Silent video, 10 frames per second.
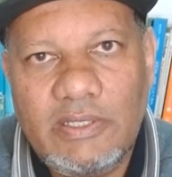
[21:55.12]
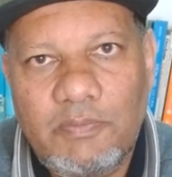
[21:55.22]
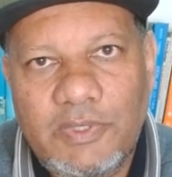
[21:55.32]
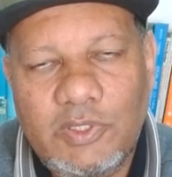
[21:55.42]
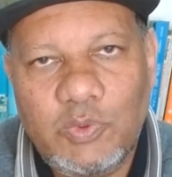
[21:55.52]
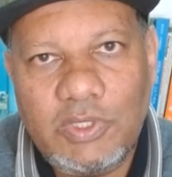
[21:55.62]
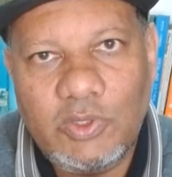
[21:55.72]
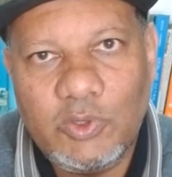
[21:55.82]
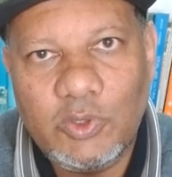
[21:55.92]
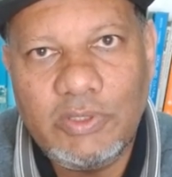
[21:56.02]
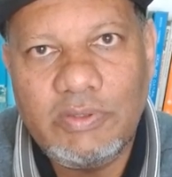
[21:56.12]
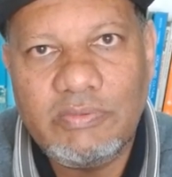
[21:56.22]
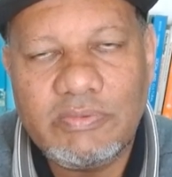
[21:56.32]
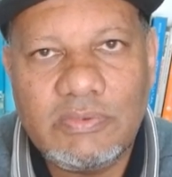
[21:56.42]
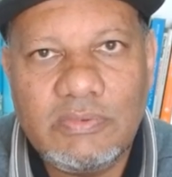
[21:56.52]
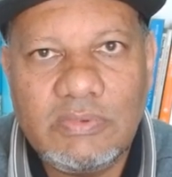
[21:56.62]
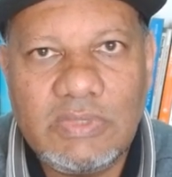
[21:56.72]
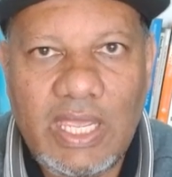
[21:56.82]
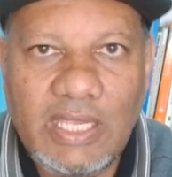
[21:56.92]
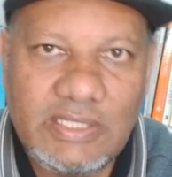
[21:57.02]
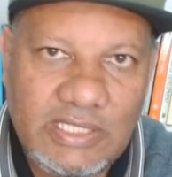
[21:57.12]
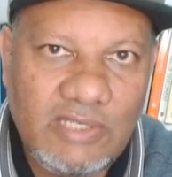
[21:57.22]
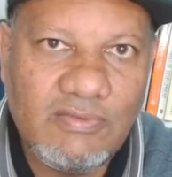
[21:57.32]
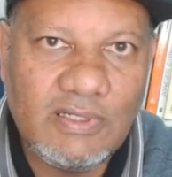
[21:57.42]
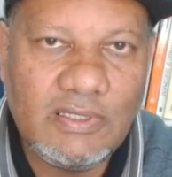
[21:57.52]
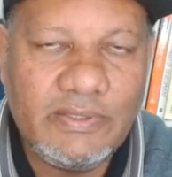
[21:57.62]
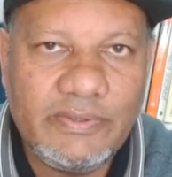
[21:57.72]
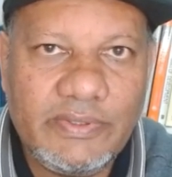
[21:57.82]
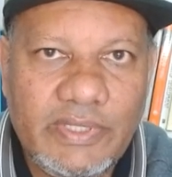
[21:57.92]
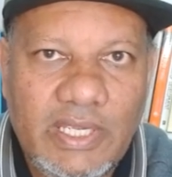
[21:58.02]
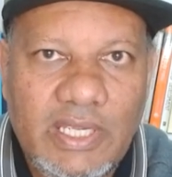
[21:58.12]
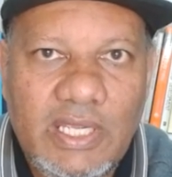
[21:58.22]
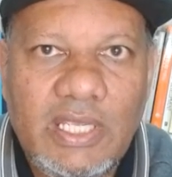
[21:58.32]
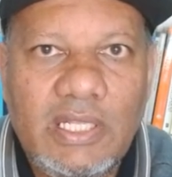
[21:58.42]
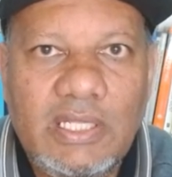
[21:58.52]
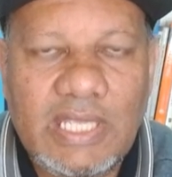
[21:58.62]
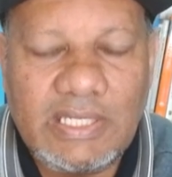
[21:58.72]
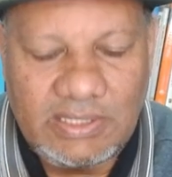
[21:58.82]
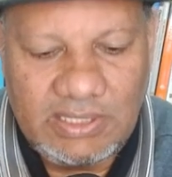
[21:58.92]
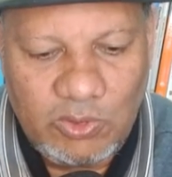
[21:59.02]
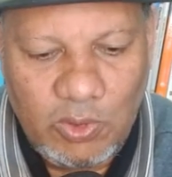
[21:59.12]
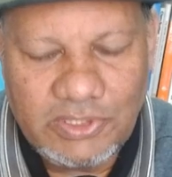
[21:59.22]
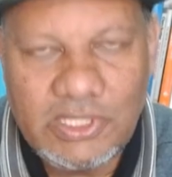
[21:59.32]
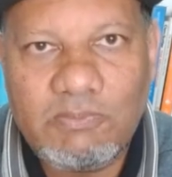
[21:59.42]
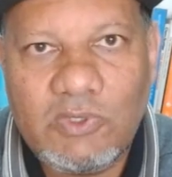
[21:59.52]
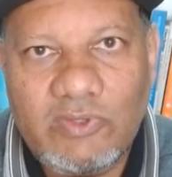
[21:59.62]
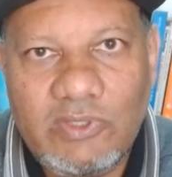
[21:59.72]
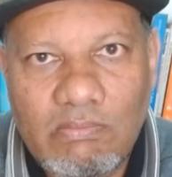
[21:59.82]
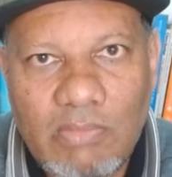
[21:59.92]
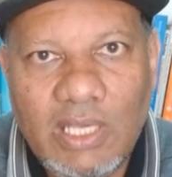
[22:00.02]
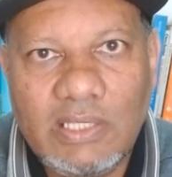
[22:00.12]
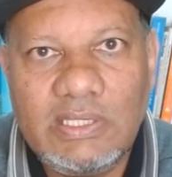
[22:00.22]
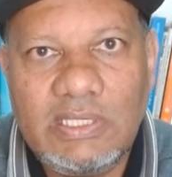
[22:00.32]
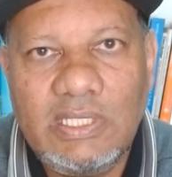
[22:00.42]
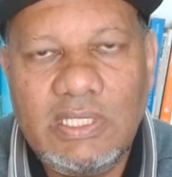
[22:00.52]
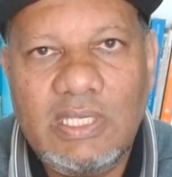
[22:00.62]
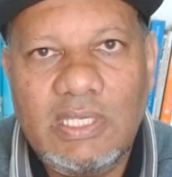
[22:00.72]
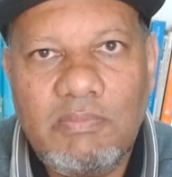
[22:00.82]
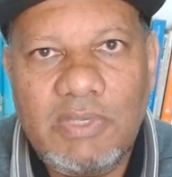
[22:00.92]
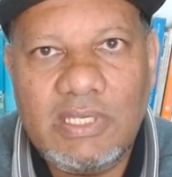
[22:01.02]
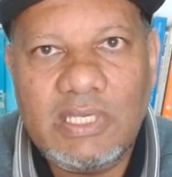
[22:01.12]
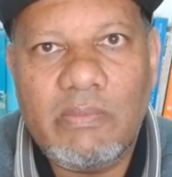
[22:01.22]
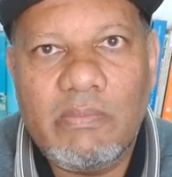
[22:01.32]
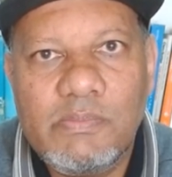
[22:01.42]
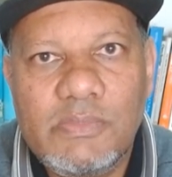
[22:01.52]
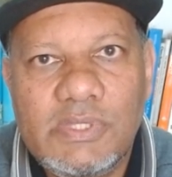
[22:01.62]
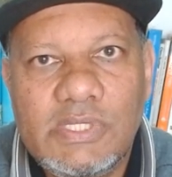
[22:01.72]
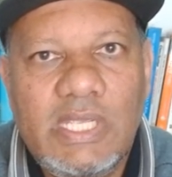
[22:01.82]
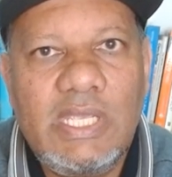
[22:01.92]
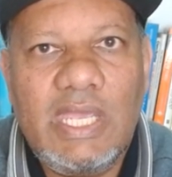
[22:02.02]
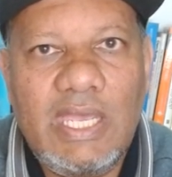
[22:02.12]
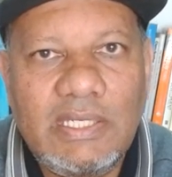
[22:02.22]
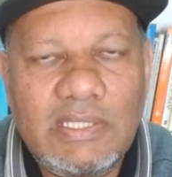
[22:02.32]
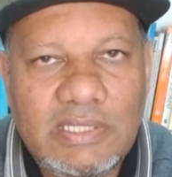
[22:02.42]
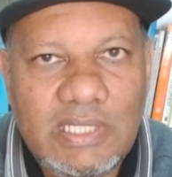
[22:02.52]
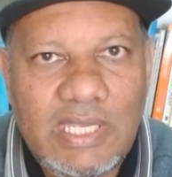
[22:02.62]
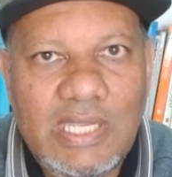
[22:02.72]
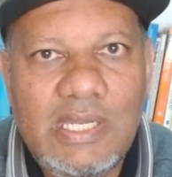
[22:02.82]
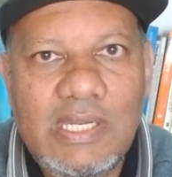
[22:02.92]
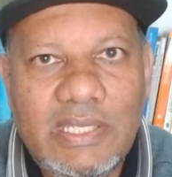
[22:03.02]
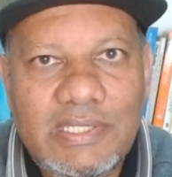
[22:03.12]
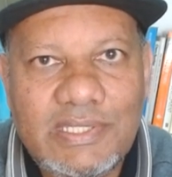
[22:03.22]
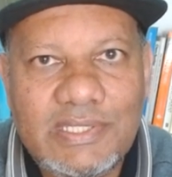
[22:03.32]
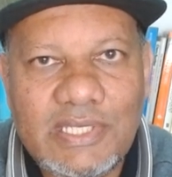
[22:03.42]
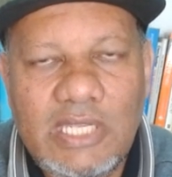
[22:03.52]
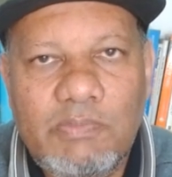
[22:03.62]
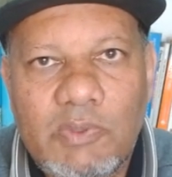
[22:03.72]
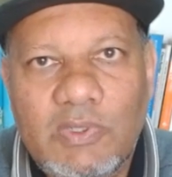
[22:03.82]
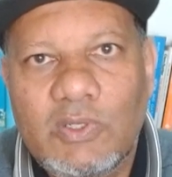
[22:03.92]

between good and evil that the concept of the Mahdi becomes an inescapable